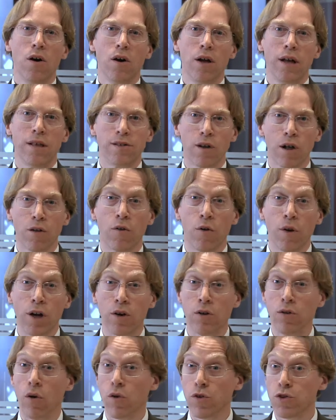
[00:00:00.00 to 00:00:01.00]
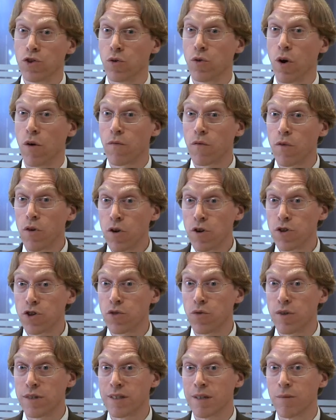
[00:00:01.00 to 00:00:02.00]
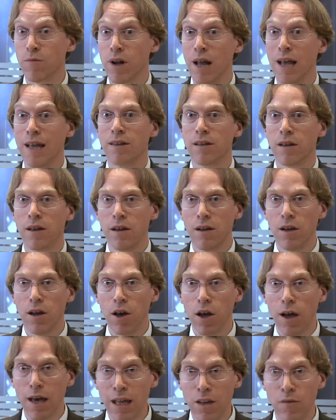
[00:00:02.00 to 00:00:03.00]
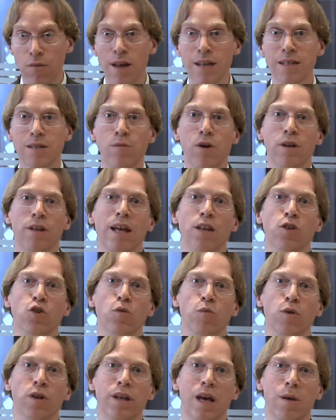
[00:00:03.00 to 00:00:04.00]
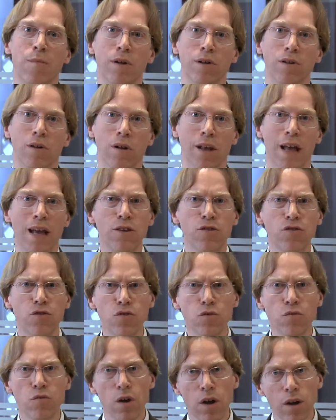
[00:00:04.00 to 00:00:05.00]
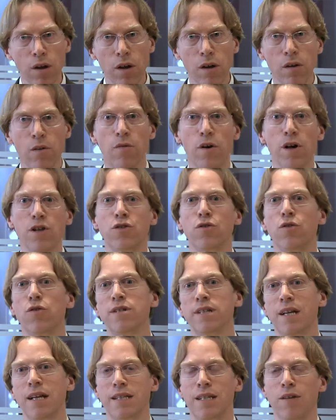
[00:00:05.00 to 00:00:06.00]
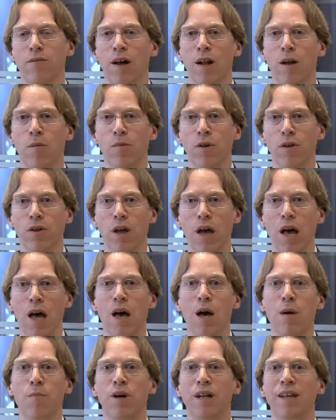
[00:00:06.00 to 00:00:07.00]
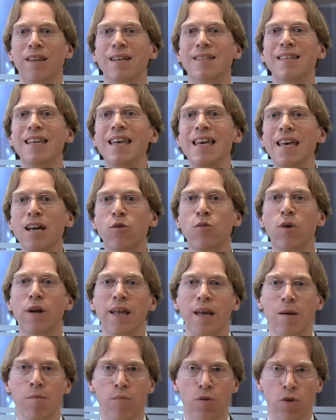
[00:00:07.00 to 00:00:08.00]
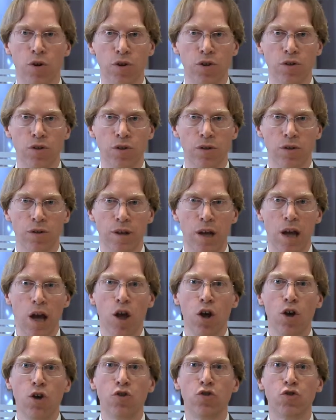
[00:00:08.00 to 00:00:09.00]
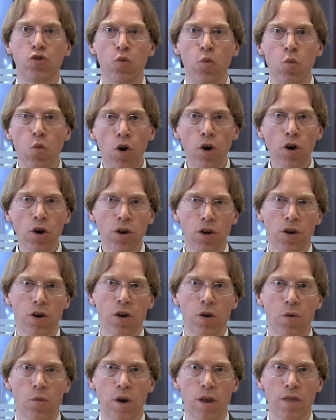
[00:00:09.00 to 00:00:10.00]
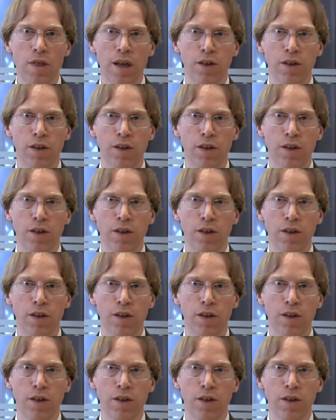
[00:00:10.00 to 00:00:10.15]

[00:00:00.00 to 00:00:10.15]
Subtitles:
It's all very good also, of course, to stimulate investment in human capital and to foster skills development. But it is equally important to work with